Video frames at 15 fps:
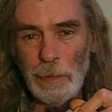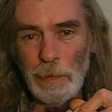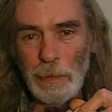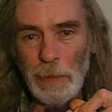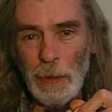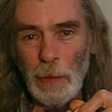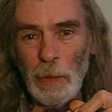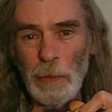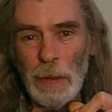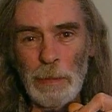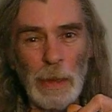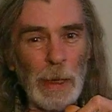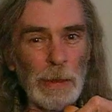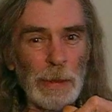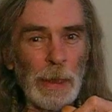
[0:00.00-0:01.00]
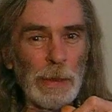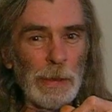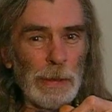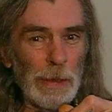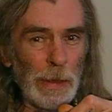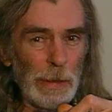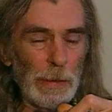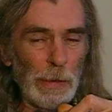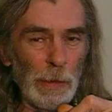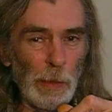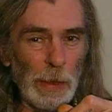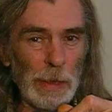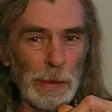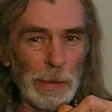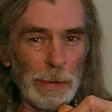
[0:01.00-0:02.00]
There will be mass and sudden
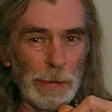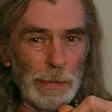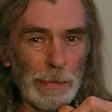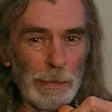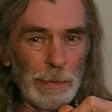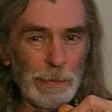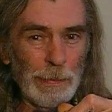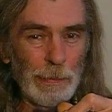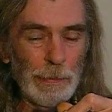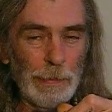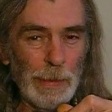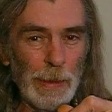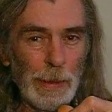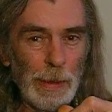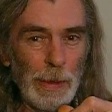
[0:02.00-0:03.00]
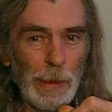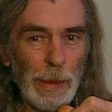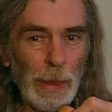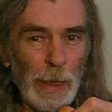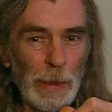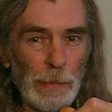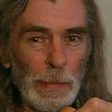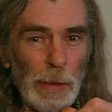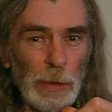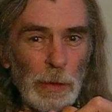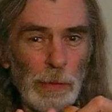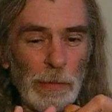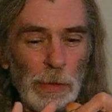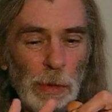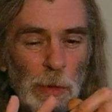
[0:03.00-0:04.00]
awakening, and much
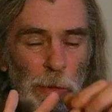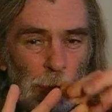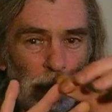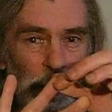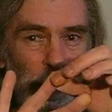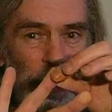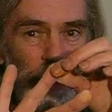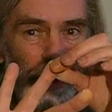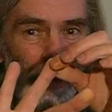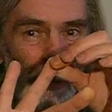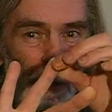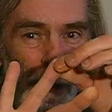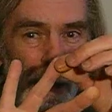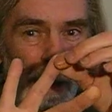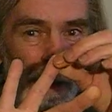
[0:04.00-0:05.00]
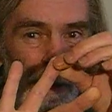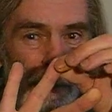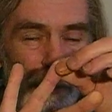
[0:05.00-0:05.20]
confusion, which is where